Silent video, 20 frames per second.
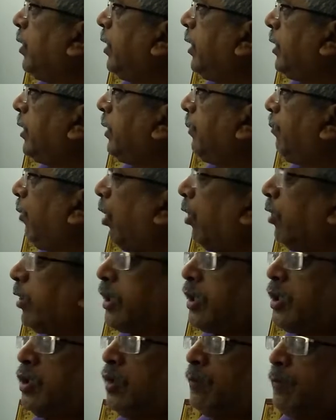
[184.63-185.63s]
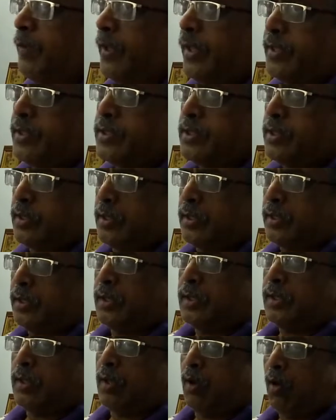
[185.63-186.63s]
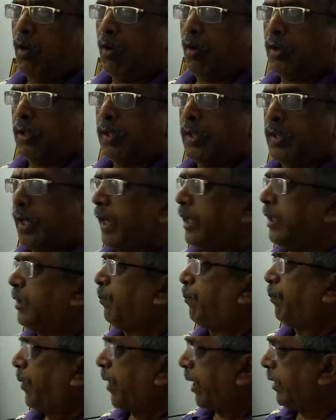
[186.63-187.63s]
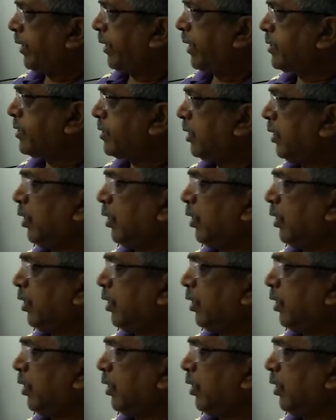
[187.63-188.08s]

in the boundary of nature, all 9 planets